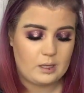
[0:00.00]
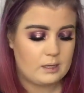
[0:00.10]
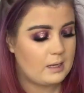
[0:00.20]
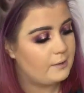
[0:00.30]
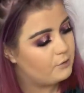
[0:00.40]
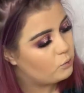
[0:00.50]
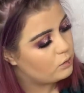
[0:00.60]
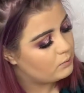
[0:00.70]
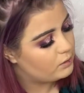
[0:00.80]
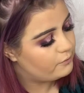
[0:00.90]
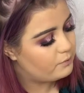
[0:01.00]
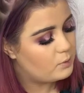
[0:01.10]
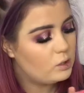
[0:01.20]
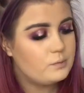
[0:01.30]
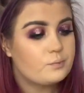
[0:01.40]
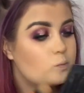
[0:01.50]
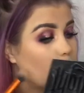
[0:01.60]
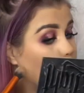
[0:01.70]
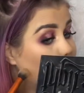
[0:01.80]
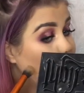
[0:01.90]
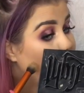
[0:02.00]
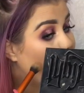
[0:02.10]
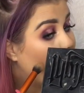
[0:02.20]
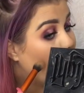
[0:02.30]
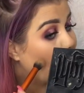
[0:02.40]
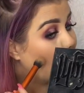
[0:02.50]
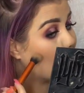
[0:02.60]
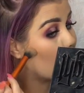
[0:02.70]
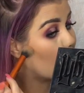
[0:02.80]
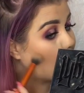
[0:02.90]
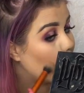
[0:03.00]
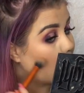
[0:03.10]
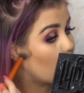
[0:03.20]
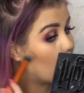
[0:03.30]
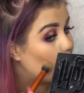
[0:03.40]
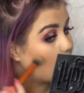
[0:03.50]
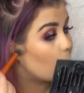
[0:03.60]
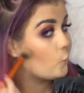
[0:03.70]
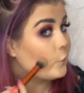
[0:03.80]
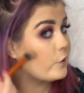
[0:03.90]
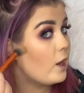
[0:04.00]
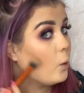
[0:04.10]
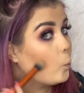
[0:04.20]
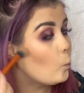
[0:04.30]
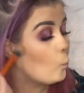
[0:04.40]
It's kind of the warmer of them all. And I'm just gonna, just like that.